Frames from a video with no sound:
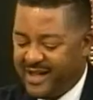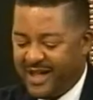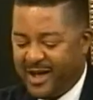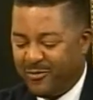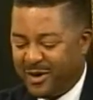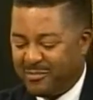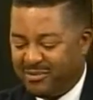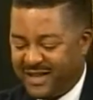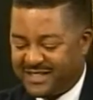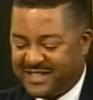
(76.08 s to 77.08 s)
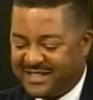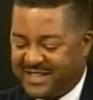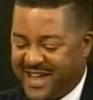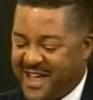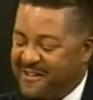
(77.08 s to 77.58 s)
And what a blessing to
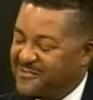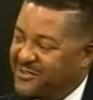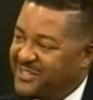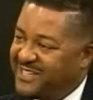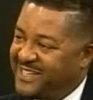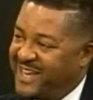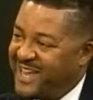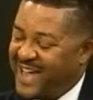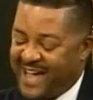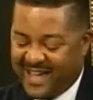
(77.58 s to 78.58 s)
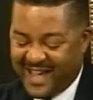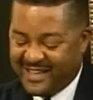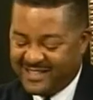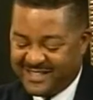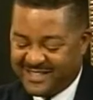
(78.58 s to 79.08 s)
have you today. I
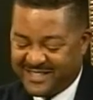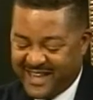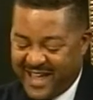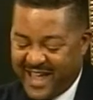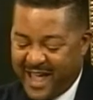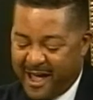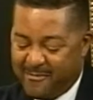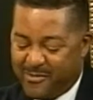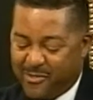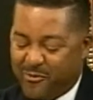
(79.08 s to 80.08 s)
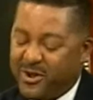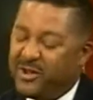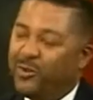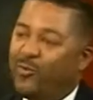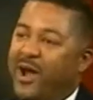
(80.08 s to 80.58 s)
just am
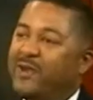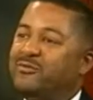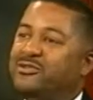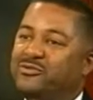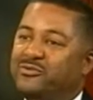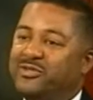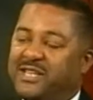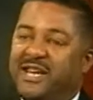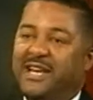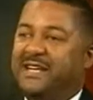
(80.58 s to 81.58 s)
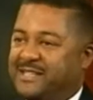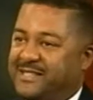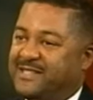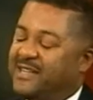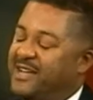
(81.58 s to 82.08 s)
thrilled. Why don't you tell
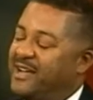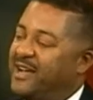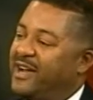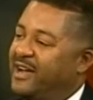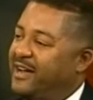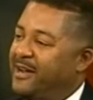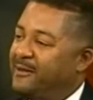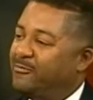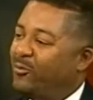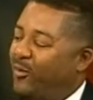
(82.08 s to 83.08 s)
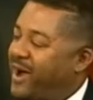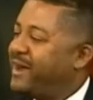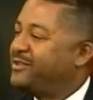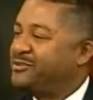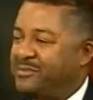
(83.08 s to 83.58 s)
us, why
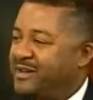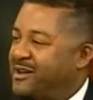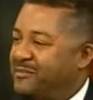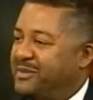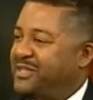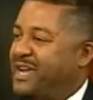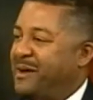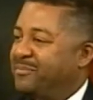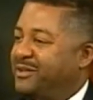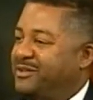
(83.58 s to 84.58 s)
did you become a chaplain?